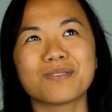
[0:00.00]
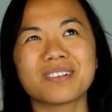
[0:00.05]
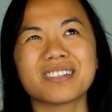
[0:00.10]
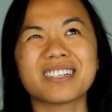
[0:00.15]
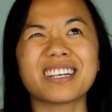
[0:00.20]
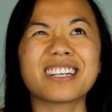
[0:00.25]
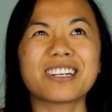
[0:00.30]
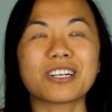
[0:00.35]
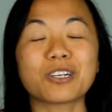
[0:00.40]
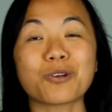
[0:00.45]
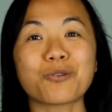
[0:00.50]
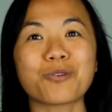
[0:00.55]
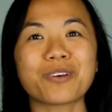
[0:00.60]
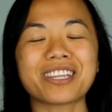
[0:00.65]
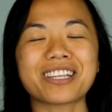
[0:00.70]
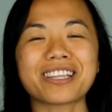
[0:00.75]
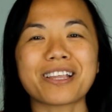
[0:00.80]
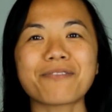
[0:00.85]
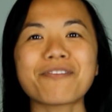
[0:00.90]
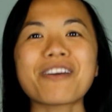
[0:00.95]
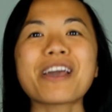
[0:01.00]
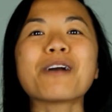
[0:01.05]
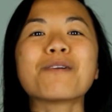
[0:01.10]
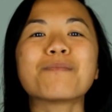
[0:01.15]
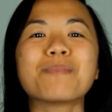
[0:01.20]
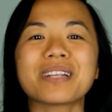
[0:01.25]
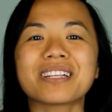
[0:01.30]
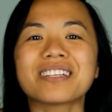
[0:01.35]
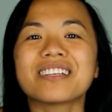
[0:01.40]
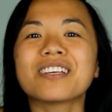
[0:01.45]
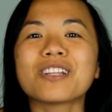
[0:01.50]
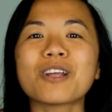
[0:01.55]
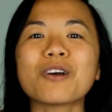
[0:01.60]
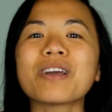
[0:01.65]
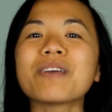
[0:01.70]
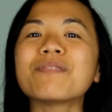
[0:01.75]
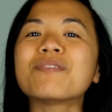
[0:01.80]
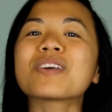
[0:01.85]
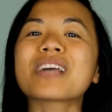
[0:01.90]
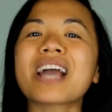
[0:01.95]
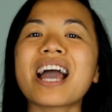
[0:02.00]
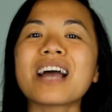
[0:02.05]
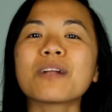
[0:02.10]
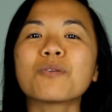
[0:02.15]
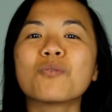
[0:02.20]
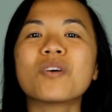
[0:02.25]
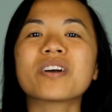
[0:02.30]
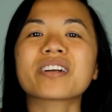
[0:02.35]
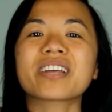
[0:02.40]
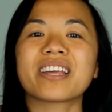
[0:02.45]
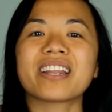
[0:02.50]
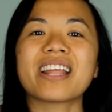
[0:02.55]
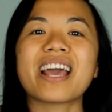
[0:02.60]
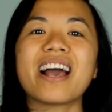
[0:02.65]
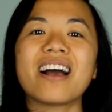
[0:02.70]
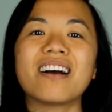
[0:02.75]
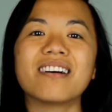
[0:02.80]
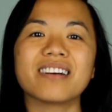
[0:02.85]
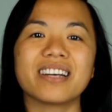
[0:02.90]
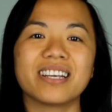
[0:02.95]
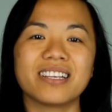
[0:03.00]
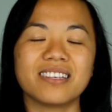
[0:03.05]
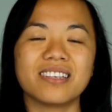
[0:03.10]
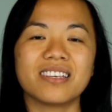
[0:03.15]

I don't know whether they failed, but you know, if you can't work it out,